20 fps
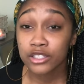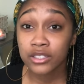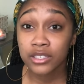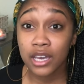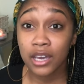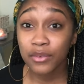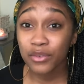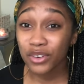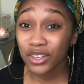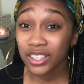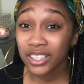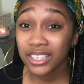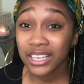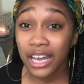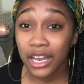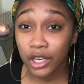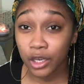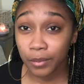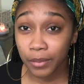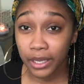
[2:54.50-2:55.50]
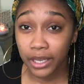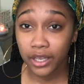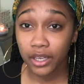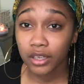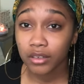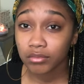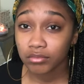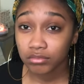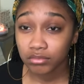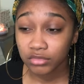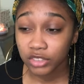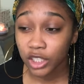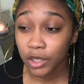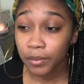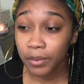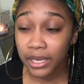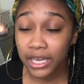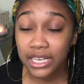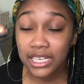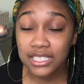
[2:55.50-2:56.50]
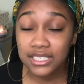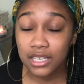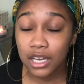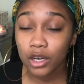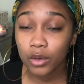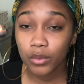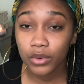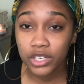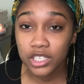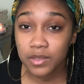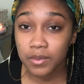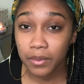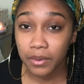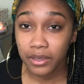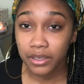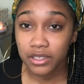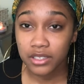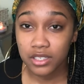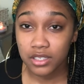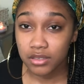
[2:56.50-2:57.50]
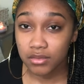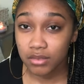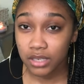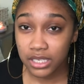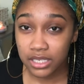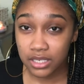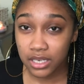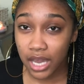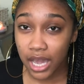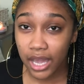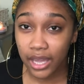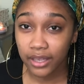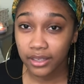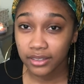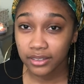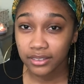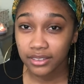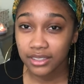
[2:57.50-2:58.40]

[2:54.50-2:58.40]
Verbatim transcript: Definitely not your bed. Your bed is not a workspace. It's not.